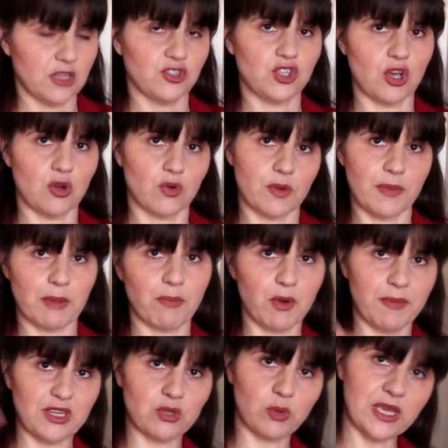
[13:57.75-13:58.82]
So remember,
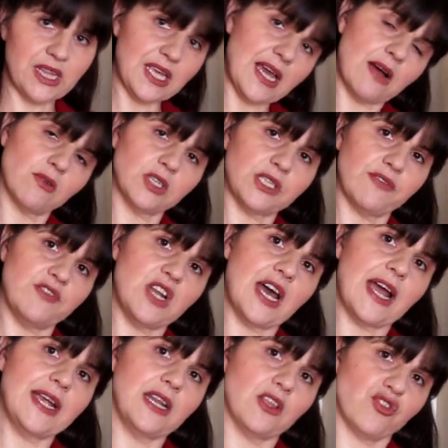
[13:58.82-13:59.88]
between the hours of
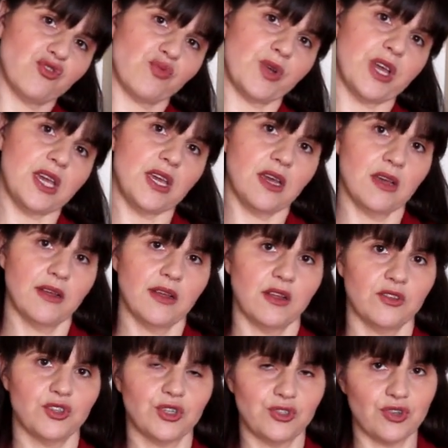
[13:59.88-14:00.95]
9 and 3,
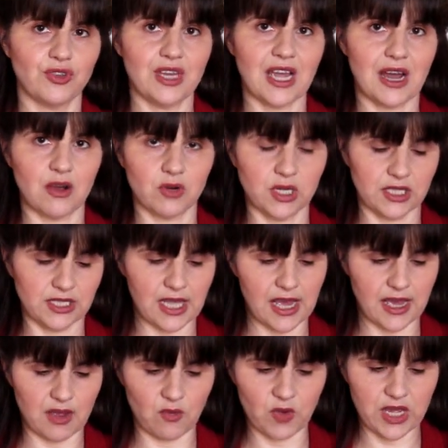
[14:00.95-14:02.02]
those are the hours
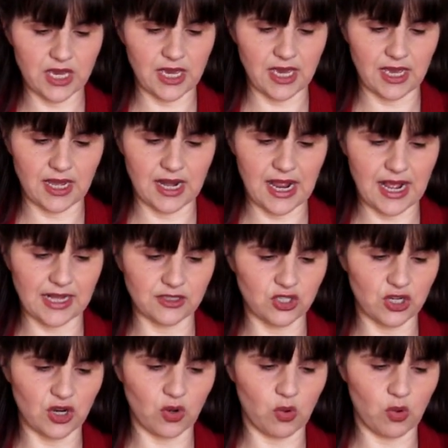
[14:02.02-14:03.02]
that we can answer your